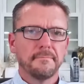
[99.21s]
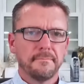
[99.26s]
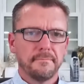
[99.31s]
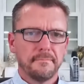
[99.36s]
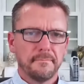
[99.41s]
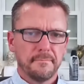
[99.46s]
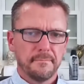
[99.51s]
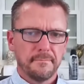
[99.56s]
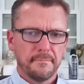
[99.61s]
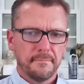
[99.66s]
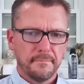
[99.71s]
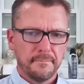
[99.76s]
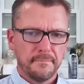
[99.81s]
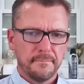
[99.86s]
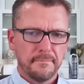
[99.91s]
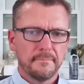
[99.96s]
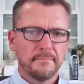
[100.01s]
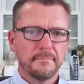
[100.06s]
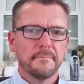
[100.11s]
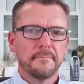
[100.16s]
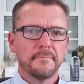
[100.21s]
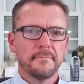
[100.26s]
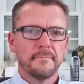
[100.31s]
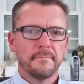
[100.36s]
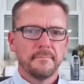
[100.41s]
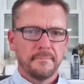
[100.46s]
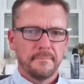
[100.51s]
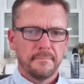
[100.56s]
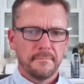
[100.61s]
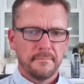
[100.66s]

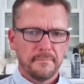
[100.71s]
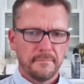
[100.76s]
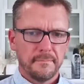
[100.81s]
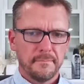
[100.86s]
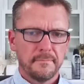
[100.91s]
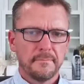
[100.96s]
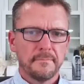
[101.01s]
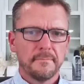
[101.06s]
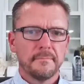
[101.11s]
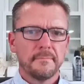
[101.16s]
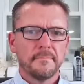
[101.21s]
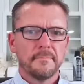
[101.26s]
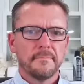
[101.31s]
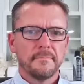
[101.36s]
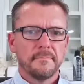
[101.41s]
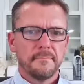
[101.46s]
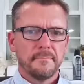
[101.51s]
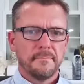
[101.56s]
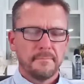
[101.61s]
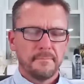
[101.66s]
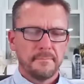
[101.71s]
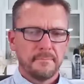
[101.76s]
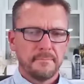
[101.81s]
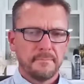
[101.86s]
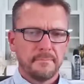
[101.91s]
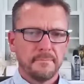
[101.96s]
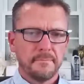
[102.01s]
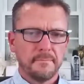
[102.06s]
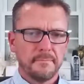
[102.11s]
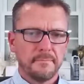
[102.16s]

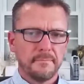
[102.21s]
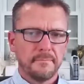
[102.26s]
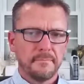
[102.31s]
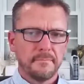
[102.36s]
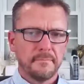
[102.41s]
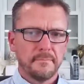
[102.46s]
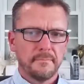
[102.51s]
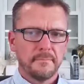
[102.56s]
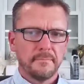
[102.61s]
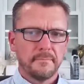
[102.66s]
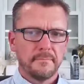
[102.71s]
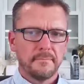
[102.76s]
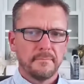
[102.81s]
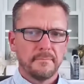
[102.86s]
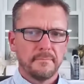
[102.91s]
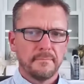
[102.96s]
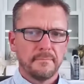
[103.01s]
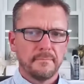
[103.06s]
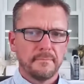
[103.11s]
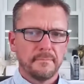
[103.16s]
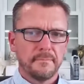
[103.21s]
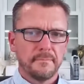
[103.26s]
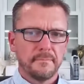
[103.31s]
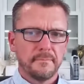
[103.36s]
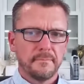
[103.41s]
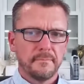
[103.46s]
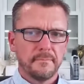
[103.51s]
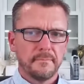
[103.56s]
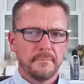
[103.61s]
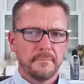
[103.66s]

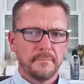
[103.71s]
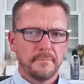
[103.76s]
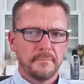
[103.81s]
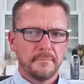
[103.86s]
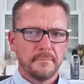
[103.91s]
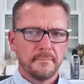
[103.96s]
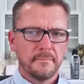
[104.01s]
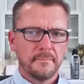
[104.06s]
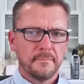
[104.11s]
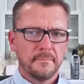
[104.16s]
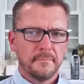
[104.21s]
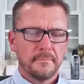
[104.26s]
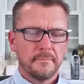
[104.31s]
No words are spoken by the person on screen.